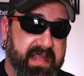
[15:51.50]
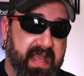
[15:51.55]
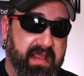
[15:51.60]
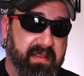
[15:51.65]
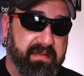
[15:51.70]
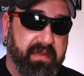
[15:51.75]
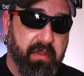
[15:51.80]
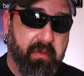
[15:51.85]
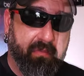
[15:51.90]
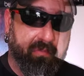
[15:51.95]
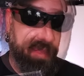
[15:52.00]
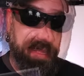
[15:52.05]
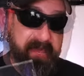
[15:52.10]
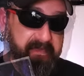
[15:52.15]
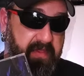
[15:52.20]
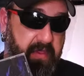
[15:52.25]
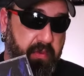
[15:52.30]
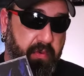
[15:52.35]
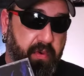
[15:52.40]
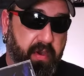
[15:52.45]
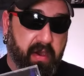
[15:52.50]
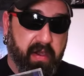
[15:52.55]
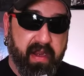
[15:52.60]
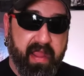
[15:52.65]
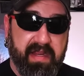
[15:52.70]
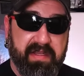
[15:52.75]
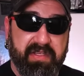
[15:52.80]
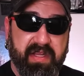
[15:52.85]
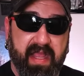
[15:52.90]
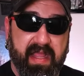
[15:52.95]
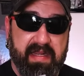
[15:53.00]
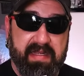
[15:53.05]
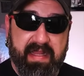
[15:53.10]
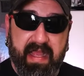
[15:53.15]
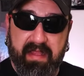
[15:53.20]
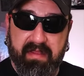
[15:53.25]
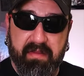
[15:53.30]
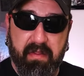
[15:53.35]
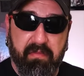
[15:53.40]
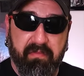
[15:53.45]
Death Doom. But if you are a giant
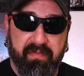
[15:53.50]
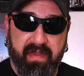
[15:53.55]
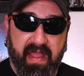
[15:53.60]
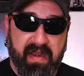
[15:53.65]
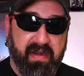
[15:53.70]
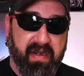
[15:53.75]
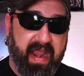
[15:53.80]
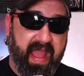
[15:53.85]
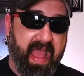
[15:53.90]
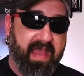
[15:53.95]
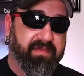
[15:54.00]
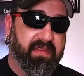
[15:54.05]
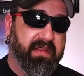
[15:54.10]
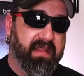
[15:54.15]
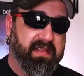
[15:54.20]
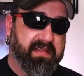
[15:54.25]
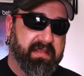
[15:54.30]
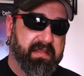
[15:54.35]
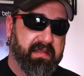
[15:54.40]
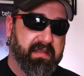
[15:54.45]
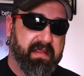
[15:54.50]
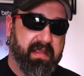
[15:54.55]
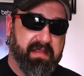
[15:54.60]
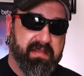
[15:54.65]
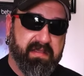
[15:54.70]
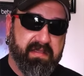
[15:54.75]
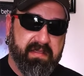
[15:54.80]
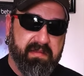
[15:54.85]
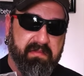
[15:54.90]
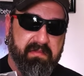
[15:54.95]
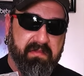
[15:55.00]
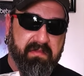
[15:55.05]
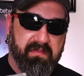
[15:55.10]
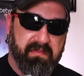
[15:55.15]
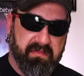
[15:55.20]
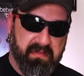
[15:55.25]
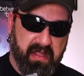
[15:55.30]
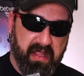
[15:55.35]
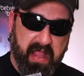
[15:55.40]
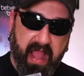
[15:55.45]
Death Doom fan, haven't listened to this,
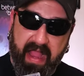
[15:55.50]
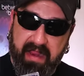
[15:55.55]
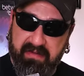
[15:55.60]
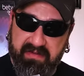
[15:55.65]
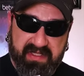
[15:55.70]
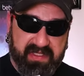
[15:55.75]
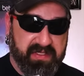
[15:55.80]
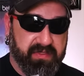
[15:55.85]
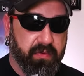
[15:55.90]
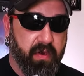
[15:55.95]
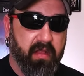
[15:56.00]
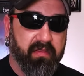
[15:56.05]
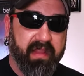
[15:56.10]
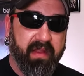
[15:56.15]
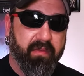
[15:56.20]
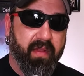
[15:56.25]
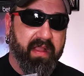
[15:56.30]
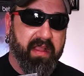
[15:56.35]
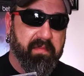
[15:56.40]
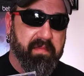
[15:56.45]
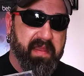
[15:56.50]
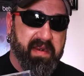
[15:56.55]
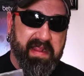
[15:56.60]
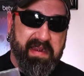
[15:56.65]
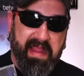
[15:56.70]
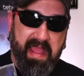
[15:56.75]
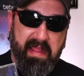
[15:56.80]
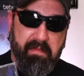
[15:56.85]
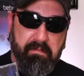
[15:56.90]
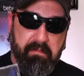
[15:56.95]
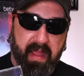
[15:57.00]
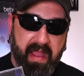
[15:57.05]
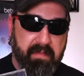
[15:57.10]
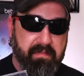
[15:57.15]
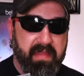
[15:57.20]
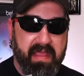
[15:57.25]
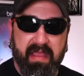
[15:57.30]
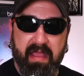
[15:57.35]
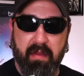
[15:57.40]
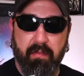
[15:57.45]
I strongly recommend it. It
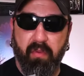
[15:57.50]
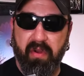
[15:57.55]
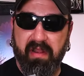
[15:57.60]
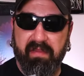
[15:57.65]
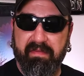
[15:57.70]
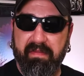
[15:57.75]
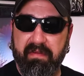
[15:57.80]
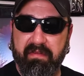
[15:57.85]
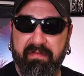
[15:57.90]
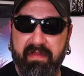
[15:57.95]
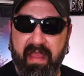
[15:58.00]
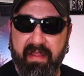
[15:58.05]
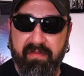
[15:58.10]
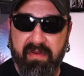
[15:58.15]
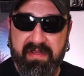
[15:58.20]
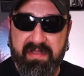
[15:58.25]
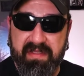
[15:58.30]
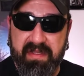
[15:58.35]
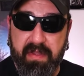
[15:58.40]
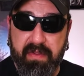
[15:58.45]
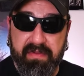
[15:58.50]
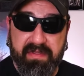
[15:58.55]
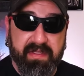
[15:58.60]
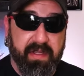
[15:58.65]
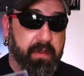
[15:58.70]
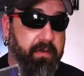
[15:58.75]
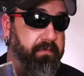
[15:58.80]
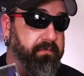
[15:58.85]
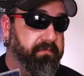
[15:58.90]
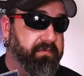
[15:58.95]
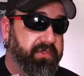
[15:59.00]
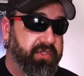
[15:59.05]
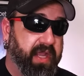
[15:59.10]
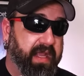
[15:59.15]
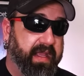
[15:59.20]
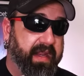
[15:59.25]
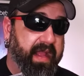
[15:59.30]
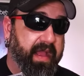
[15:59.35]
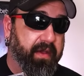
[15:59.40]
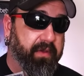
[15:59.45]
might become one of your favorites too, so
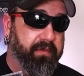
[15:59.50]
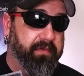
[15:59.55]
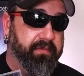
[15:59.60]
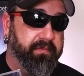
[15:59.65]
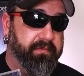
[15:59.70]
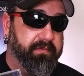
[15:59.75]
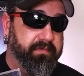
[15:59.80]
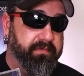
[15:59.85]
check it out.